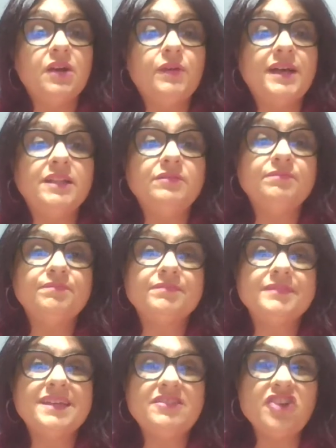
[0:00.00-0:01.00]
Well,
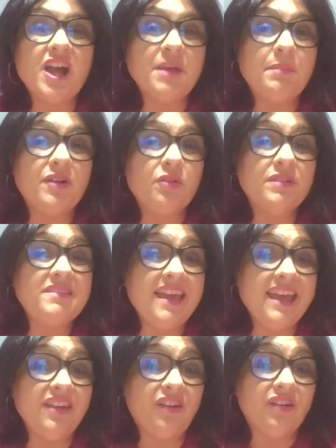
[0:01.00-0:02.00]
let's talk about a
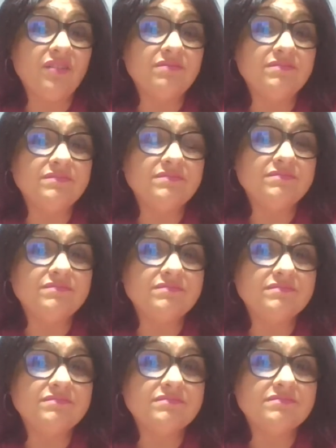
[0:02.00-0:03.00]
retainer.
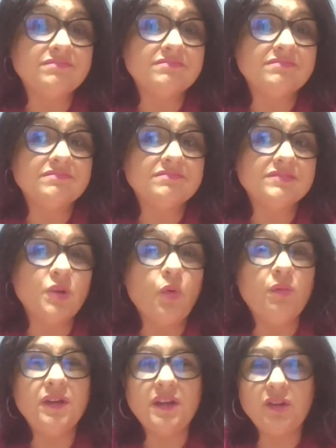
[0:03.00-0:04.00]

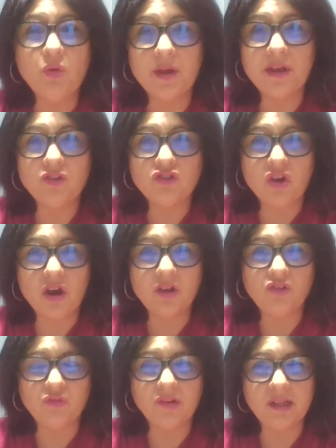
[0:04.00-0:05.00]
What would a lawyer
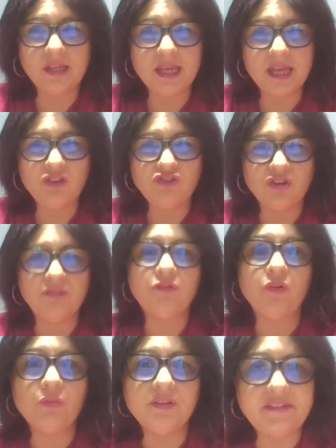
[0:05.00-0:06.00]
charge for litigation
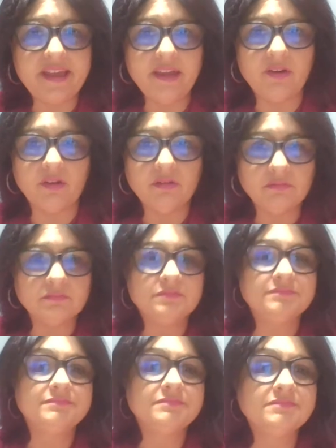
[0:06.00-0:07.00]
for a retainer?
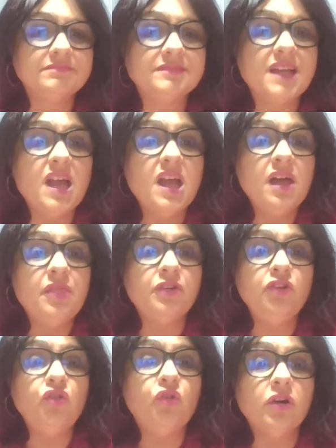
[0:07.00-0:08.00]
The
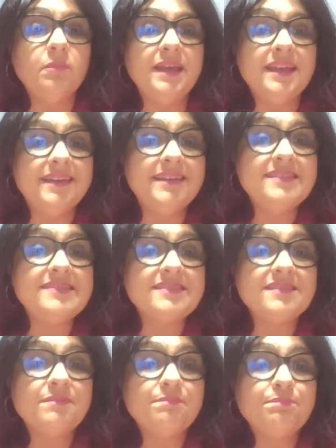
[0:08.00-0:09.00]
norm is
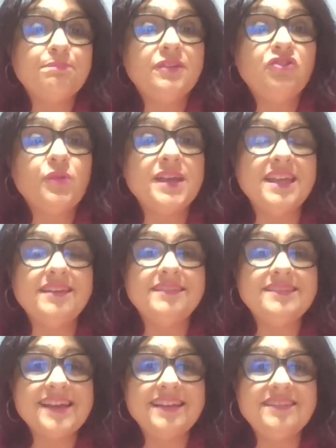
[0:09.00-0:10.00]
between
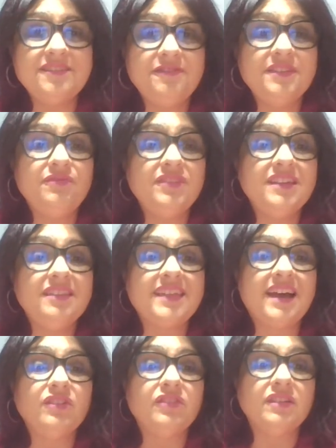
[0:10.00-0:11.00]
$10,000 to
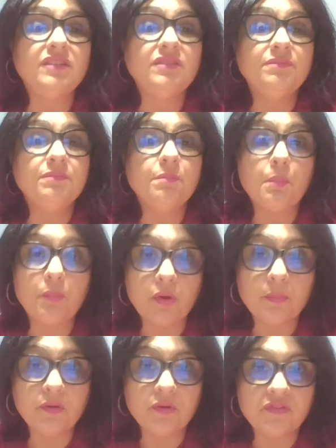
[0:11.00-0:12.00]
$15,000
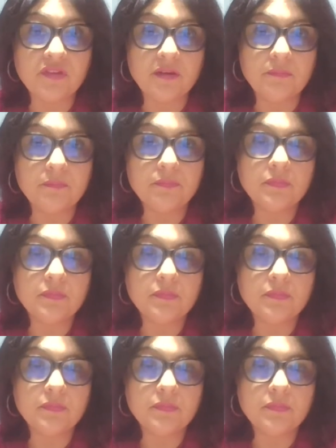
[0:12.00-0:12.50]
per person.